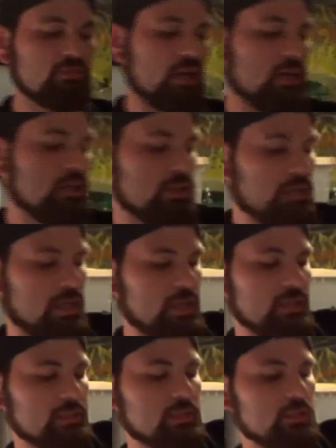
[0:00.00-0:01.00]
right here
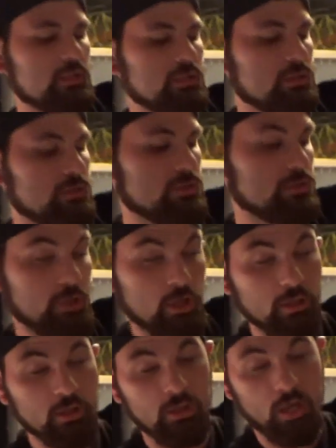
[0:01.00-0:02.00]
is
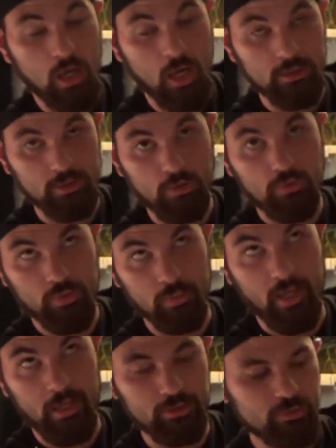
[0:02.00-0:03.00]
Darla, also from
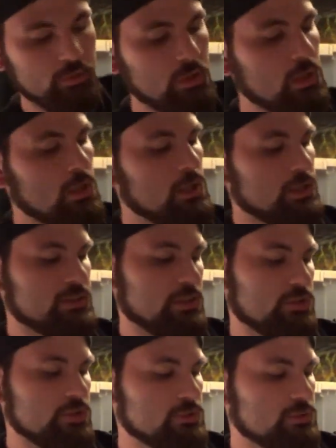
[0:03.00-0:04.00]
Angel, the
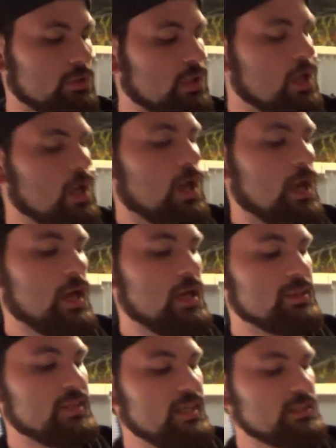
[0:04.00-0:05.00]
series.
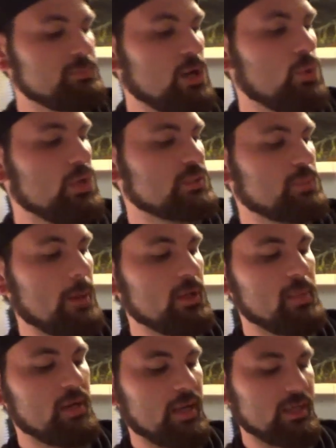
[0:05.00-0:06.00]
And this boa is probably
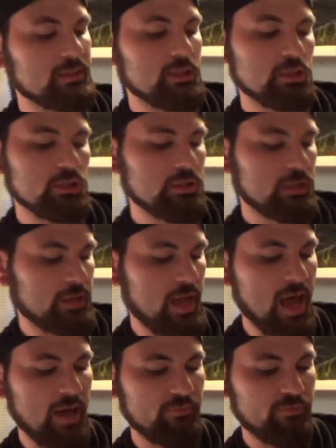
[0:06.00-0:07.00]
about a year and a
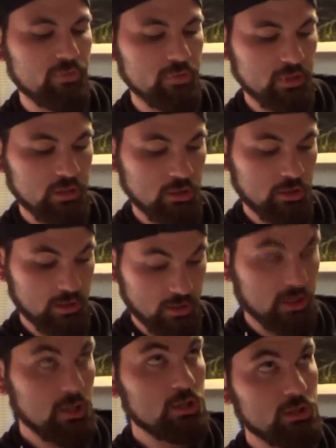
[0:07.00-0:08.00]
half. Year and
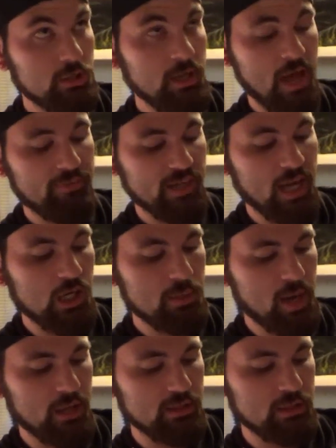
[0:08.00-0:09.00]
a half. I got her
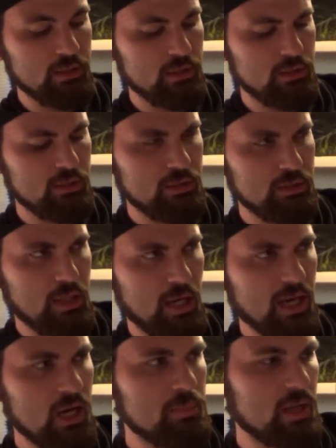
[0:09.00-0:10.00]
about a
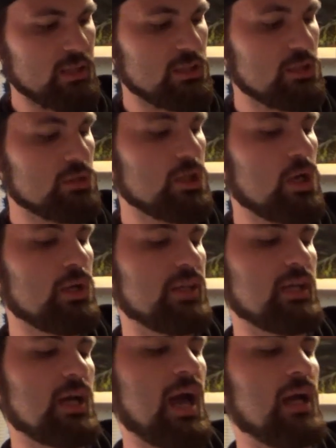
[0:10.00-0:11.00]
year ago, and I
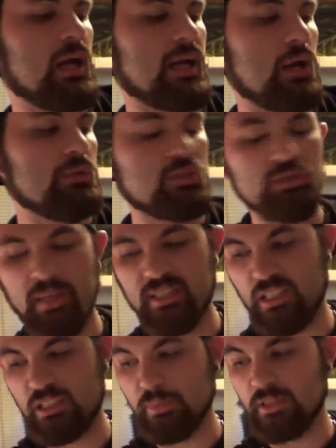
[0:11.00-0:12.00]
think I got her when she was about
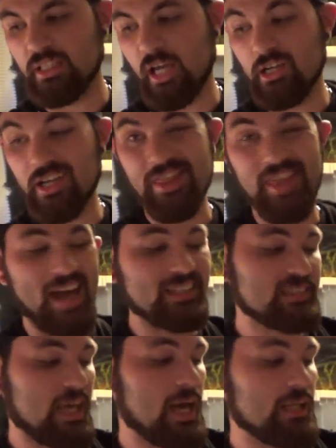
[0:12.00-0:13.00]
6 months. I got her at that
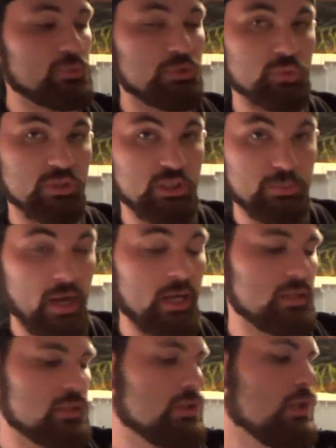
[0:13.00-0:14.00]
size, which was
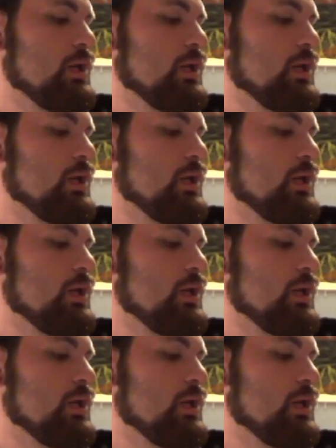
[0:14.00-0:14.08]
Spike,